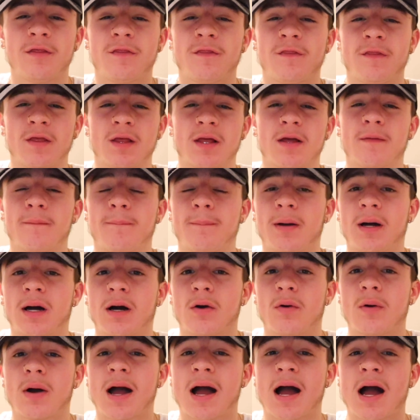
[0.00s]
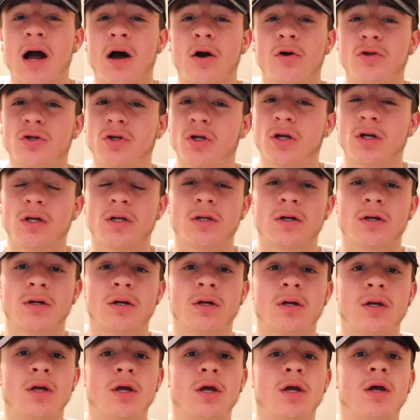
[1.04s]
Think about how you're gonna
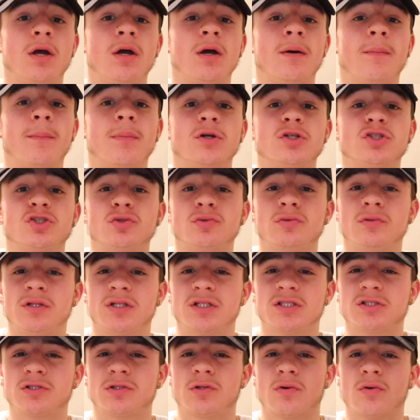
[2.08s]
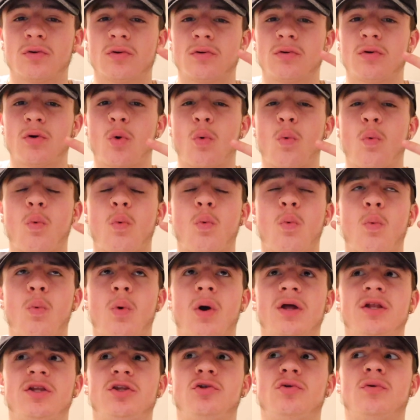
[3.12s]
pursue this goal.
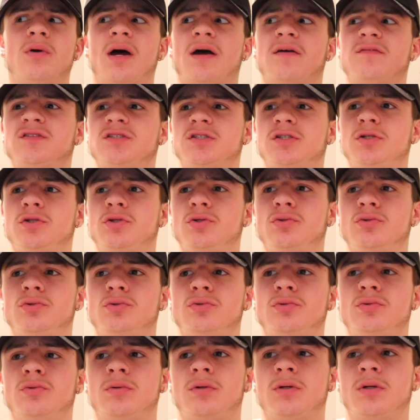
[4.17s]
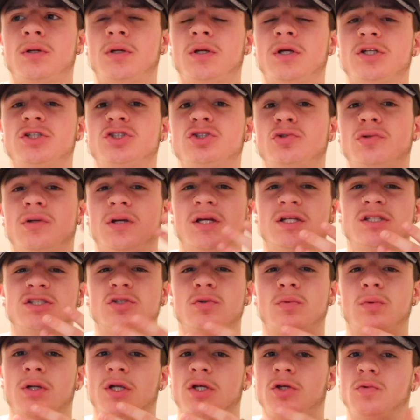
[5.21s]
What do you have to do to get to
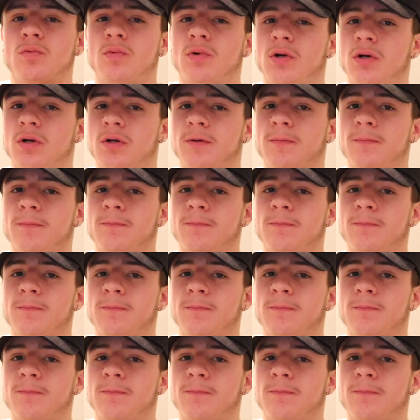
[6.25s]
where you want?